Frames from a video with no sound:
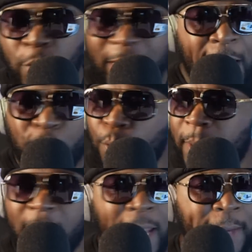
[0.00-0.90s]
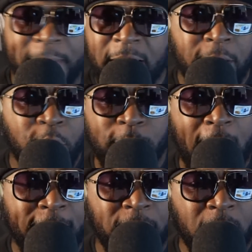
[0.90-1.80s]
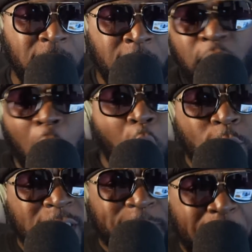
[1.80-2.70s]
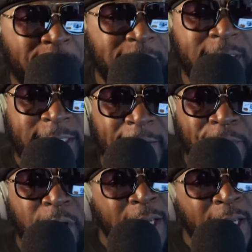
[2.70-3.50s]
got no man like me in your life. The whole experience is different.